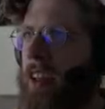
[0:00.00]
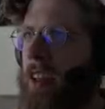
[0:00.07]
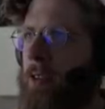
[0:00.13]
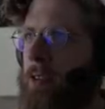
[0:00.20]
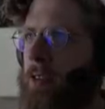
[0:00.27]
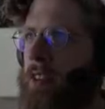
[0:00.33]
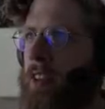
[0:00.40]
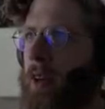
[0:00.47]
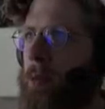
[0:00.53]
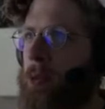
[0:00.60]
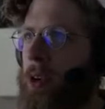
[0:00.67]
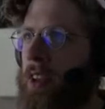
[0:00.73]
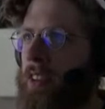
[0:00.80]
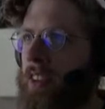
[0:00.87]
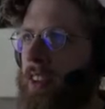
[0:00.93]
for some
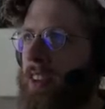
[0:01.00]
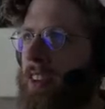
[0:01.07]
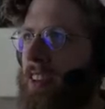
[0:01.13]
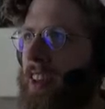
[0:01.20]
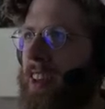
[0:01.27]
reason